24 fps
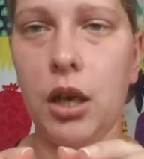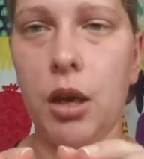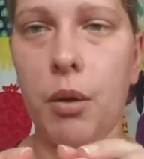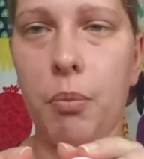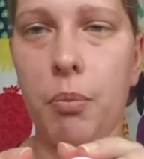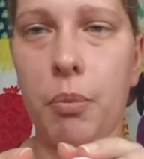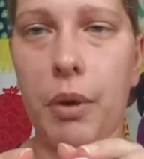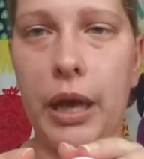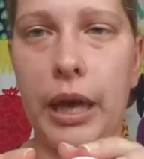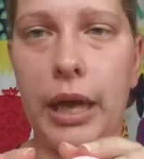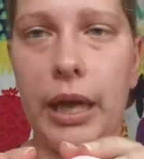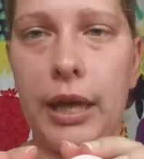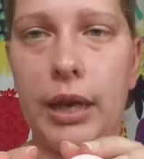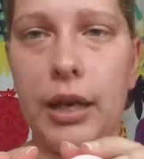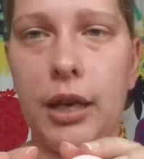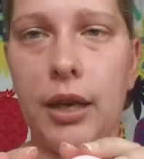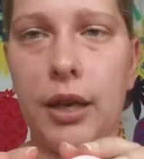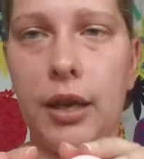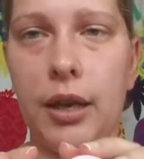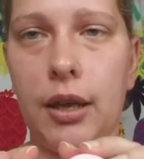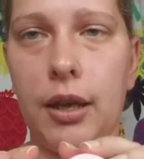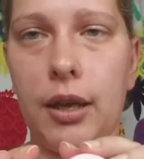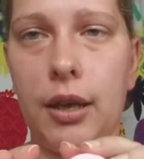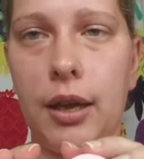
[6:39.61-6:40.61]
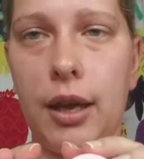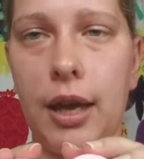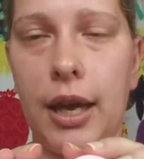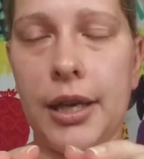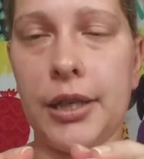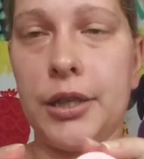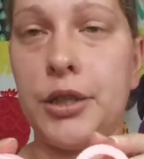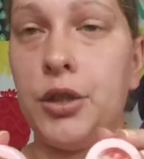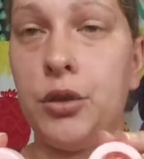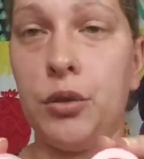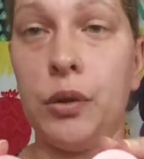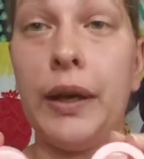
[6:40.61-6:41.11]
But I
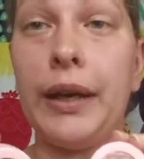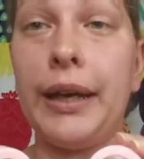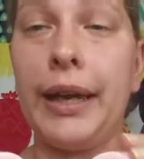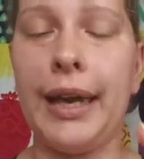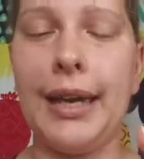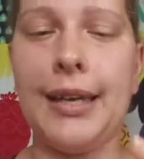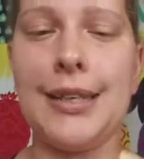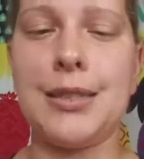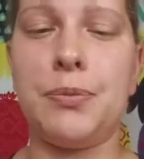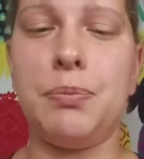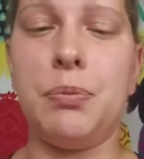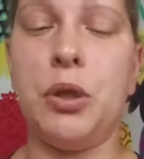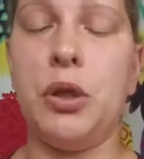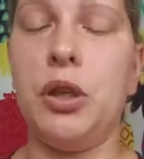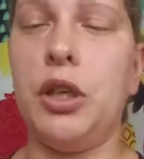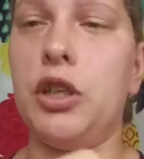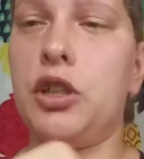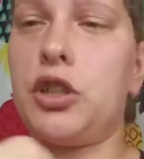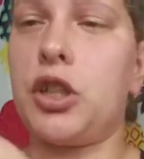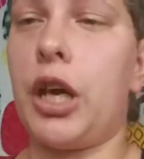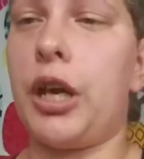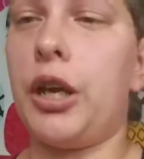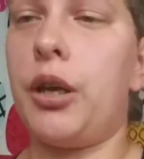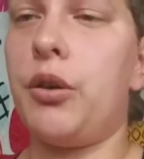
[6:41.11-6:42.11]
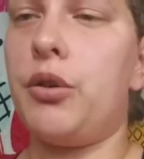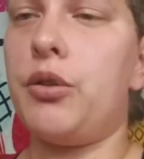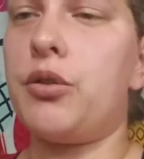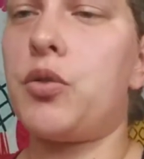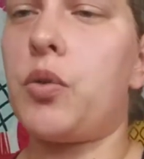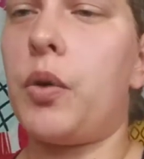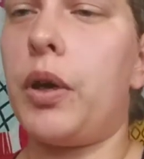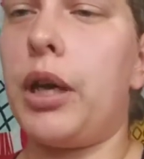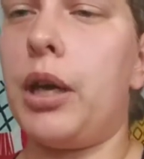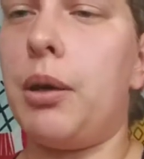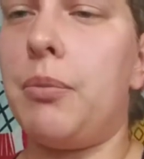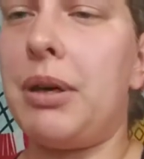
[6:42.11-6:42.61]
do like Ace Beauty shadows, so
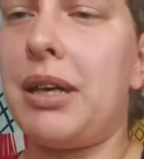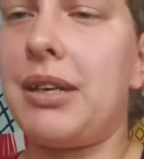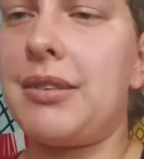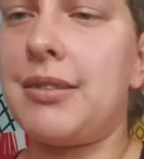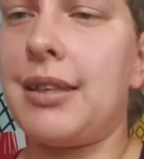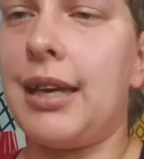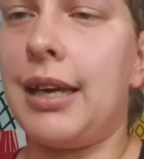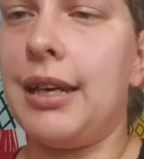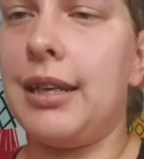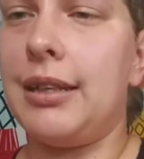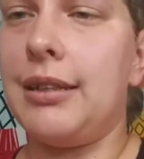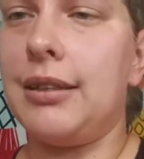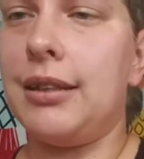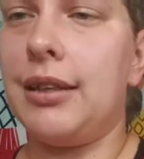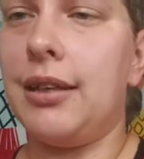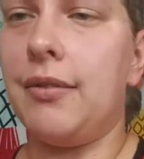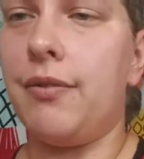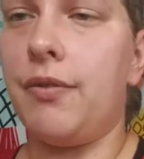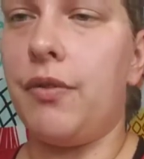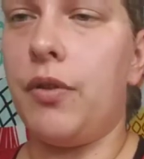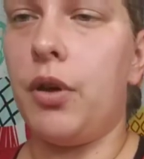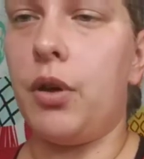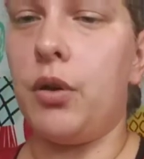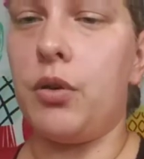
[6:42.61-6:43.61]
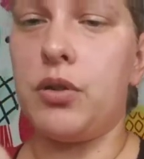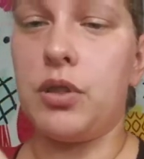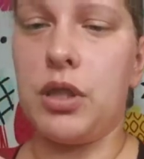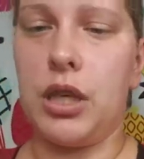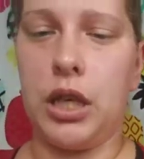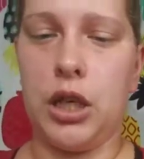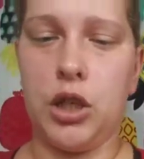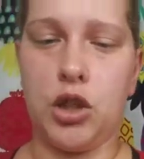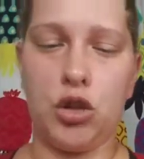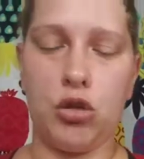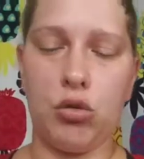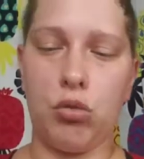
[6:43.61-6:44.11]
I am excited to give those a
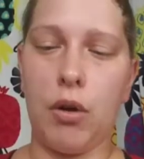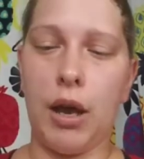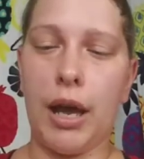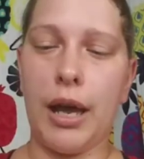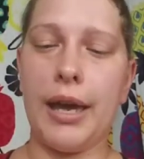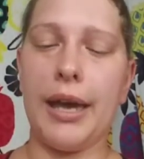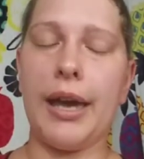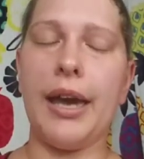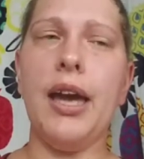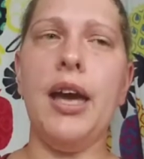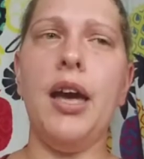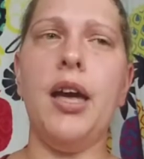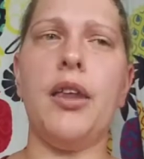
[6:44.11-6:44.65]
try.